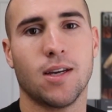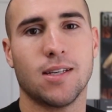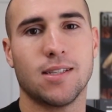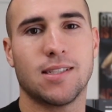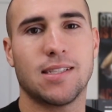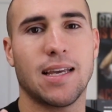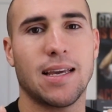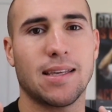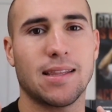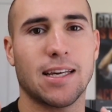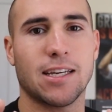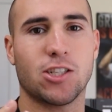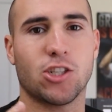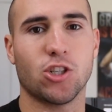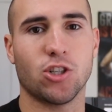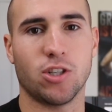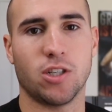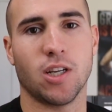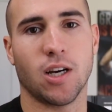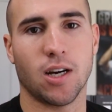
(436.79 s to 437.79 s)
saying that
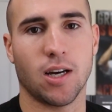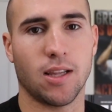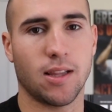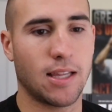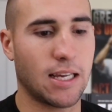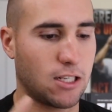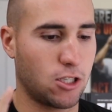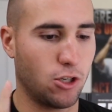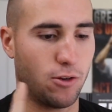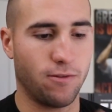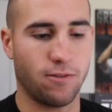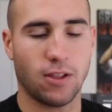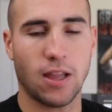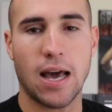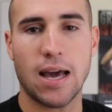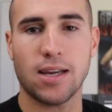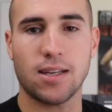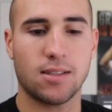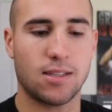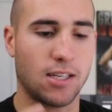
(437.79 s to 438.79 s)
you're done, that you've
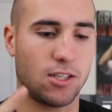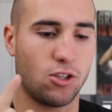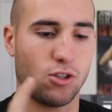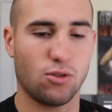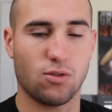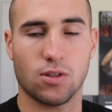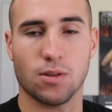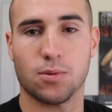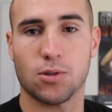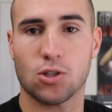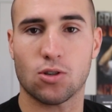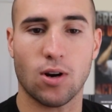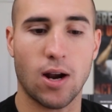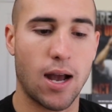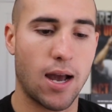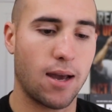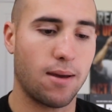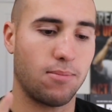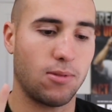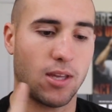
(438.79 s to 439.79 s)
liked, that you
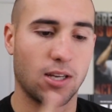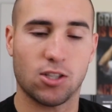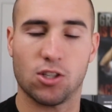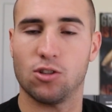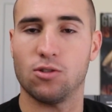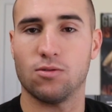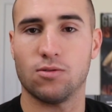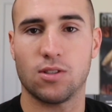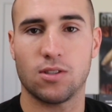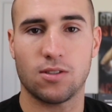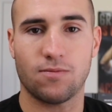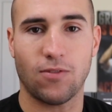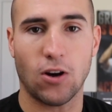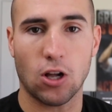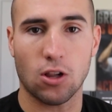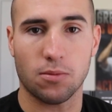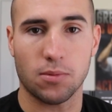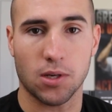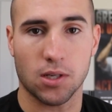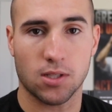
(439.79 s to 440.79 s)
subscribed, that you
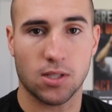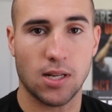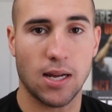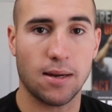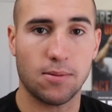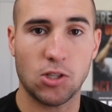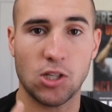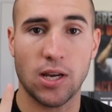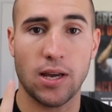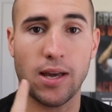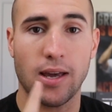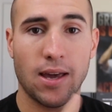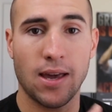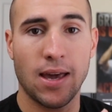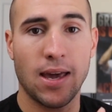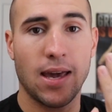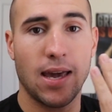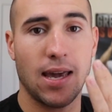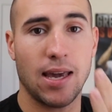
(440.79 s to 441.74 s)
follow me on Snapchat,